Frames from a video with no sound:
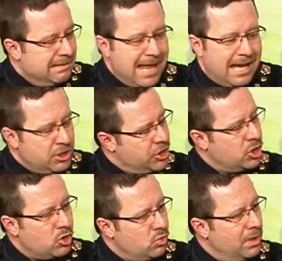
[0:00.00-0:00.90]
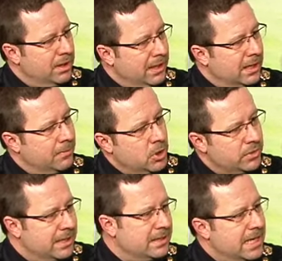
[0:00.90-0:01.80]
Not sure really. I'm
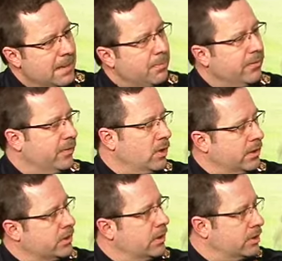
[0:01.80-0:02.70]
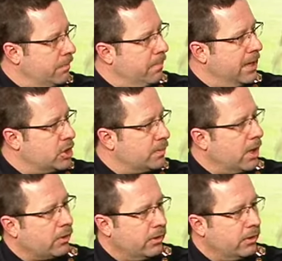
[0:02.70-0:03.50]
using Naperville as a benchmark.